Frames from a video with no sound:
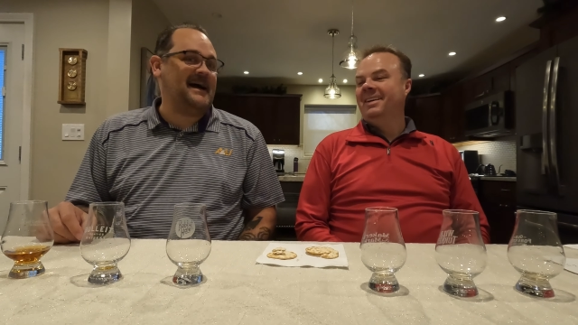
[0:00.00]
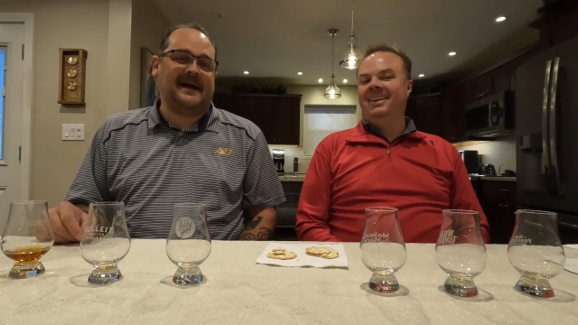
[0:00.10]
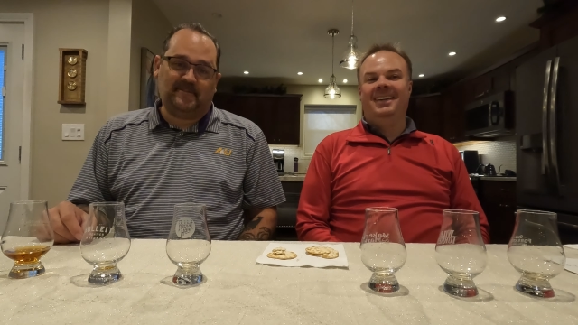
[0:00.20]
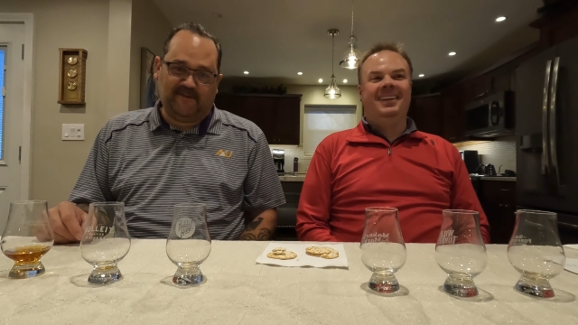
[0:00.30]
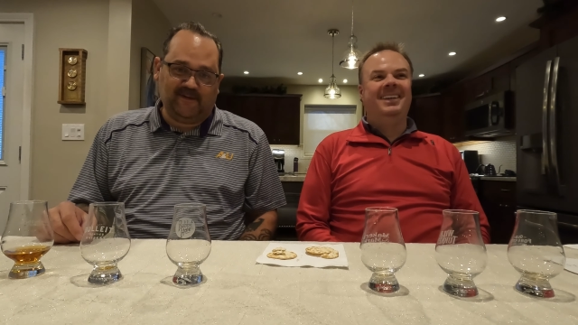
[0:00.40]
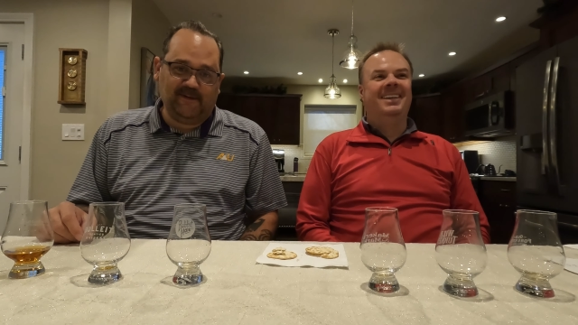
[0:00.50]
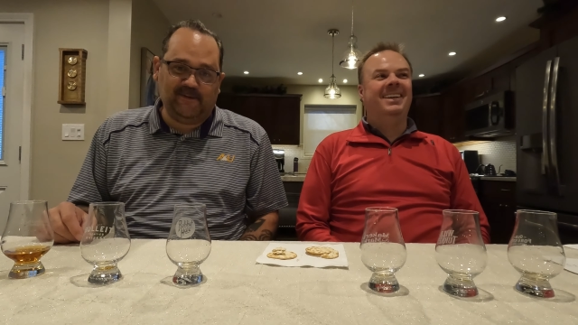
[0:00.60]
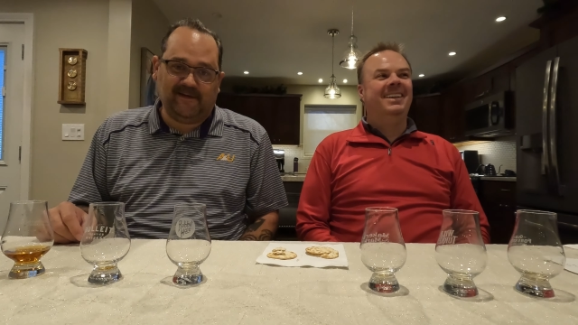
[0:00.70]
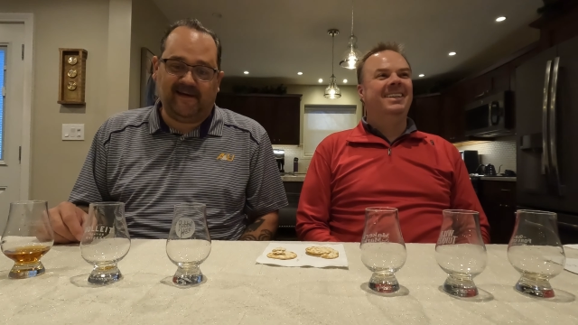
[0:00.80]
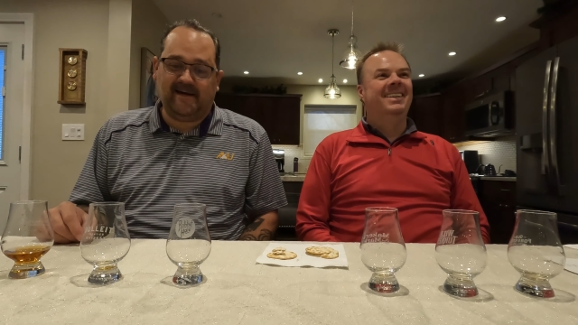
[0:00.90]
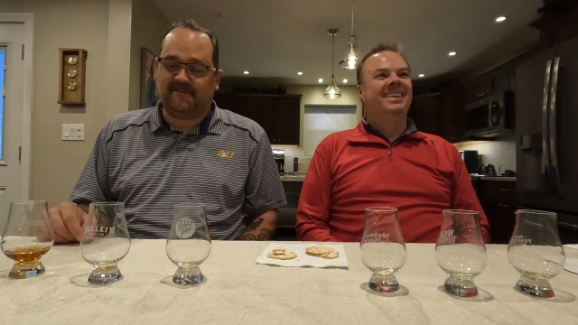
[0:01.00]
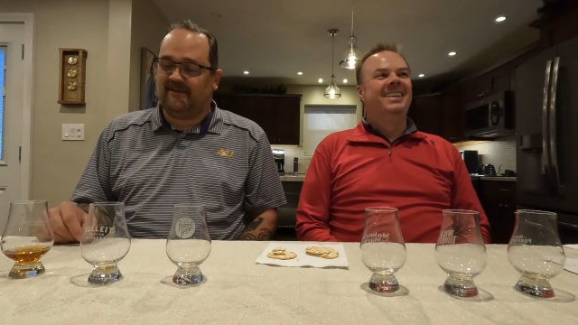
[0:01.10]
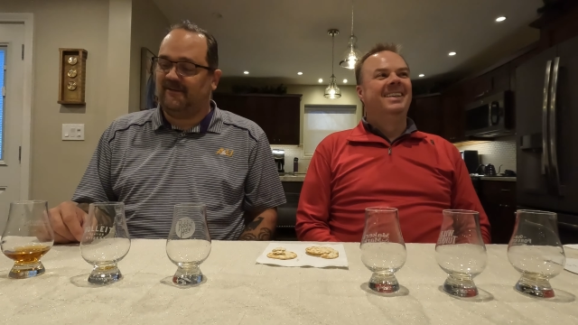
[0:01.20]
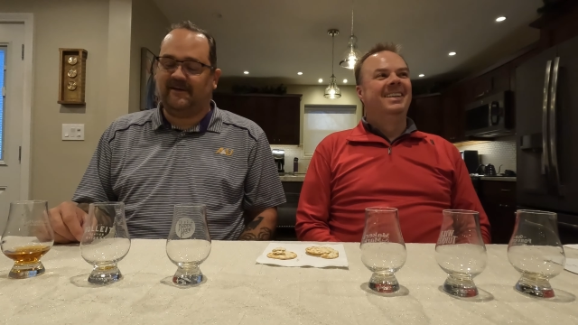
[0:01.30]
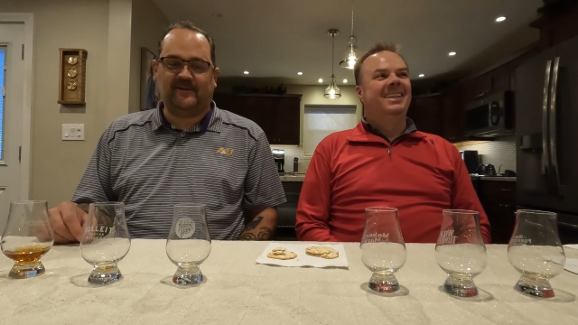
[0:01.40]
Speaker 1: absolutely,
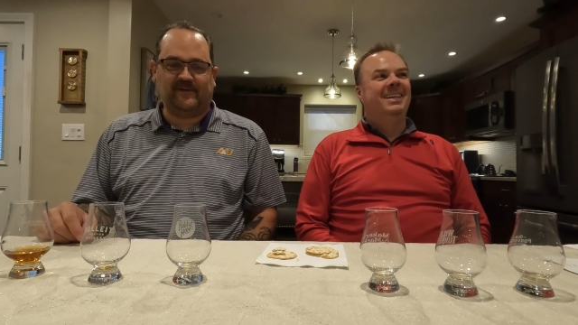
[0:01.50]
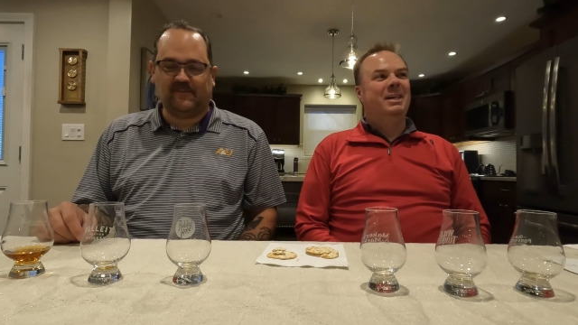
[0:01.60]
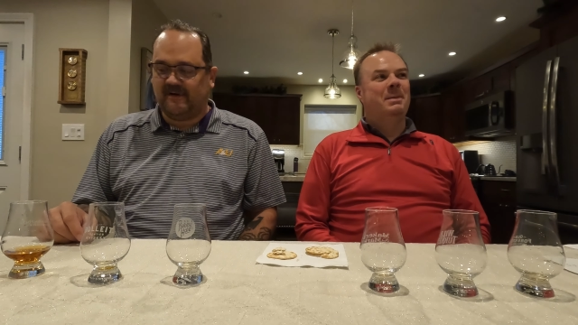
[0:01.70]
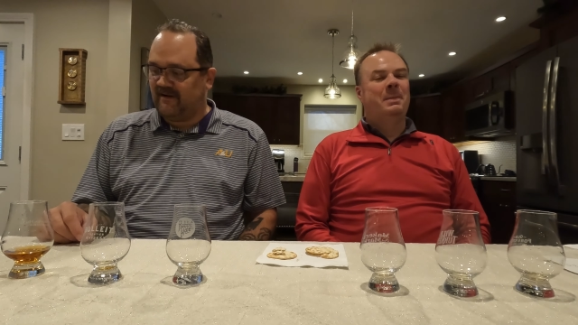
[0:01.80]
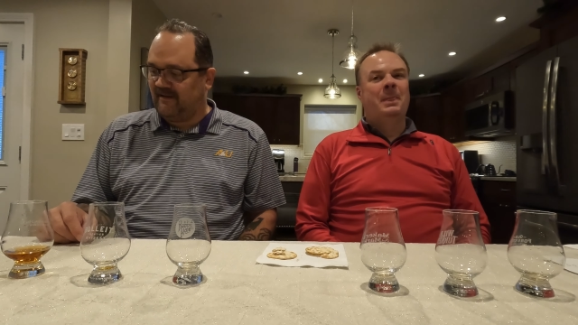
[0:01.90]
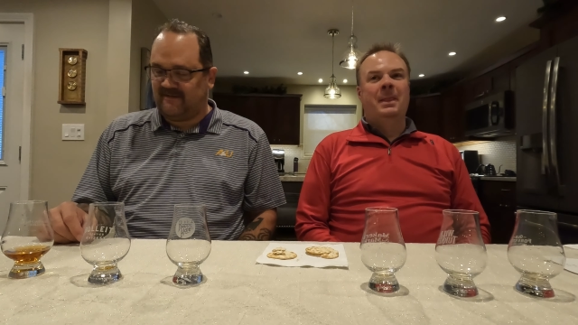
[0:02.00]
absolutely. It's your money.